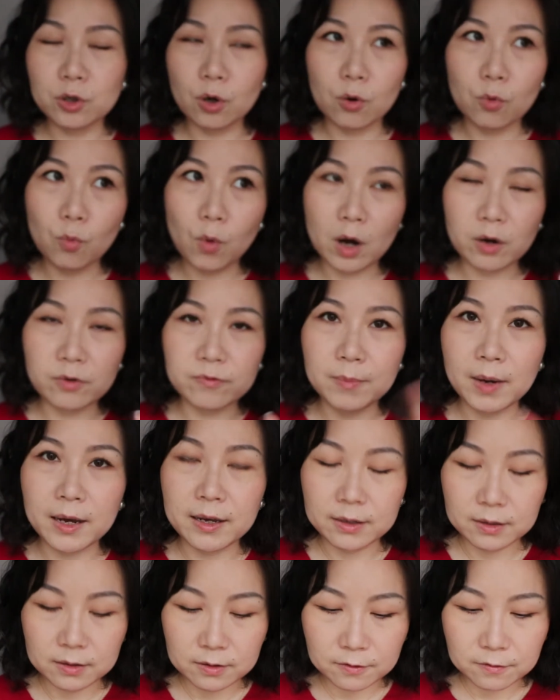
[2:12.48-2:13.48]
on one of
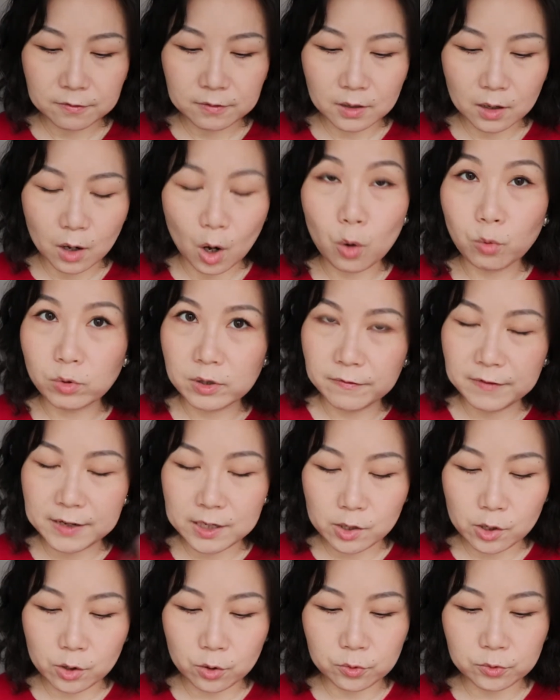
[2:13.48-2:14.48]
my old
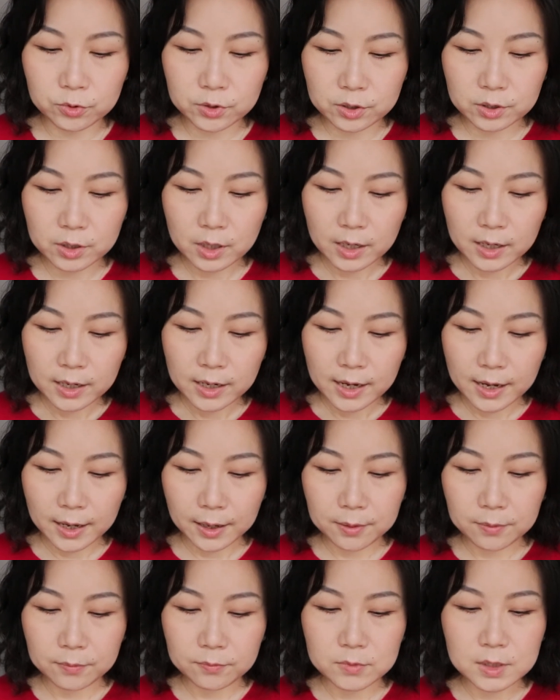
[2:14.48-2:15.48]
videos,
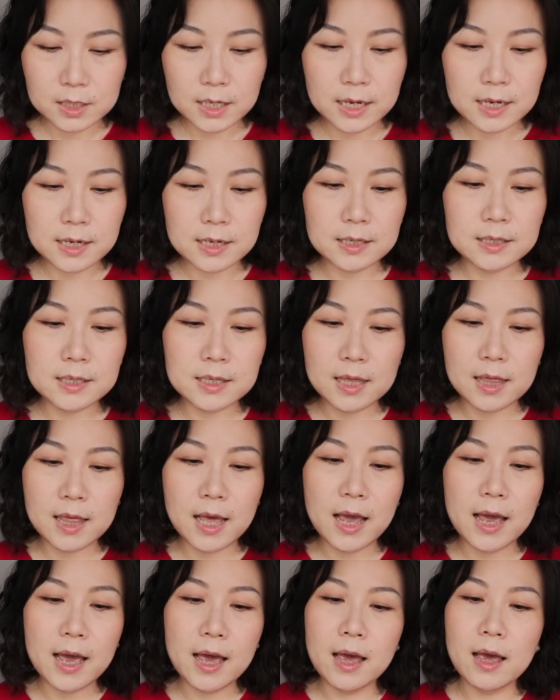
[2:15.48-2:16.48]
and is
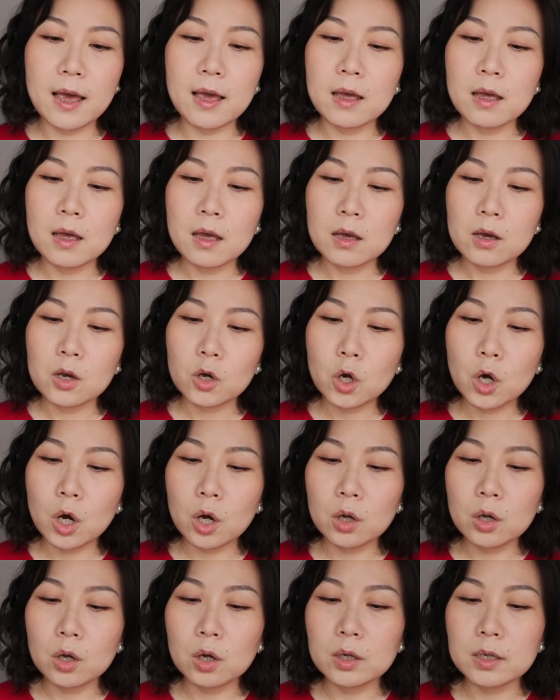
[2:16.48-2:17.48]
the
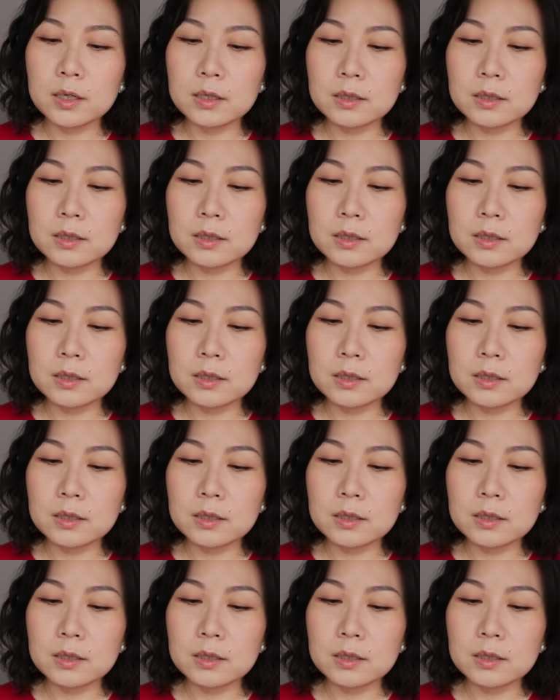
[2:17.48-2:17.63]
color